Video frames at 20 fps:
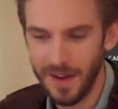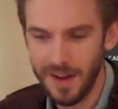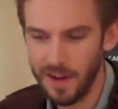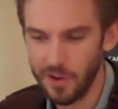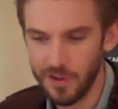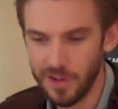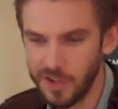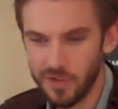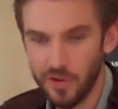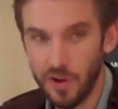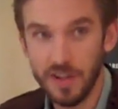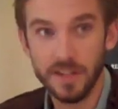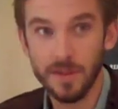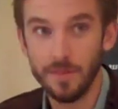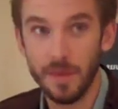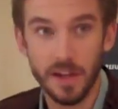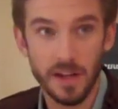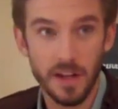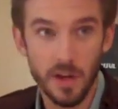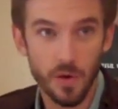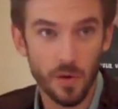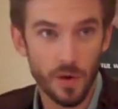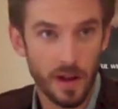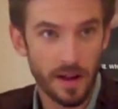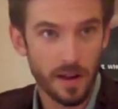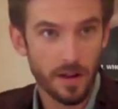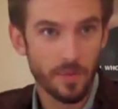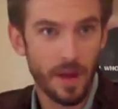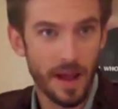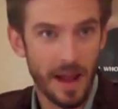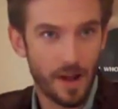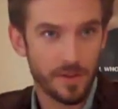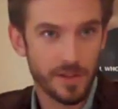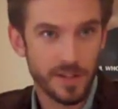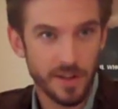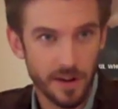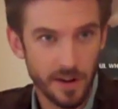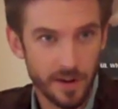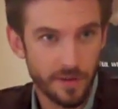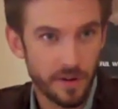you know, just try something new and a little bit
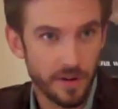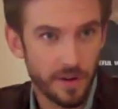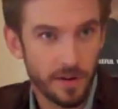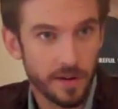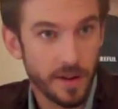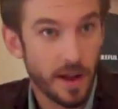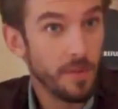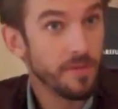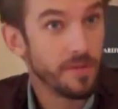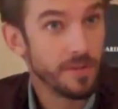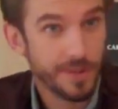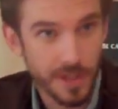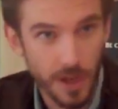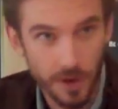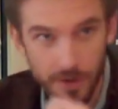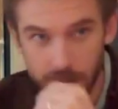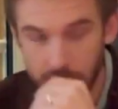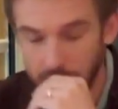outside of our comfort zone.